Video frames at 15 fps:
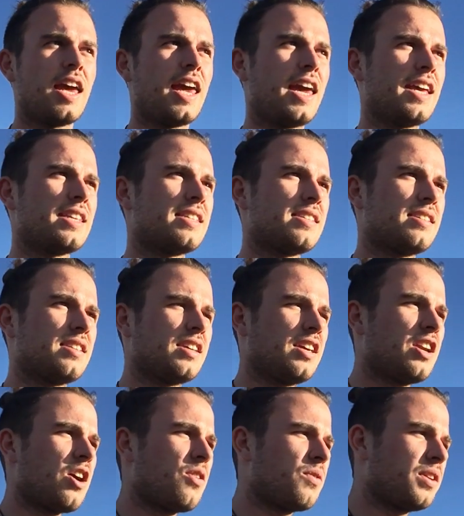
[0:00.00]
It's,
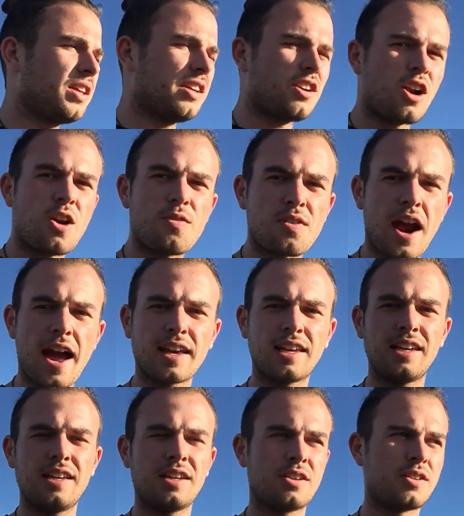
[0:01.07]
you know, really
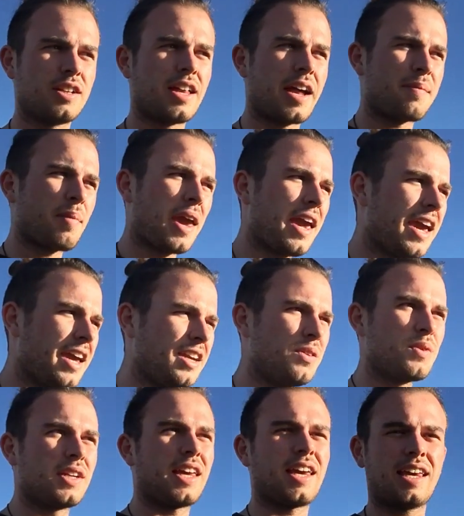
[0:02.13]
nerve-wracking. You're in a lot of pain.
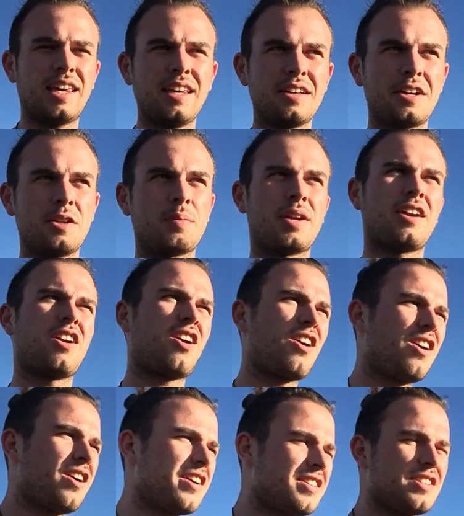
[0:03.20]
You want to get healed, but it
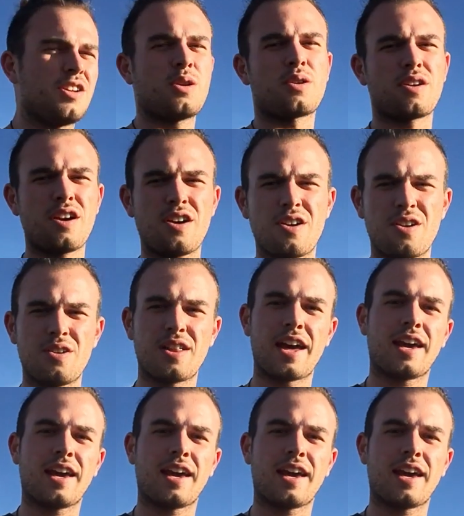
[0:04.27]
hurts, and you don't know.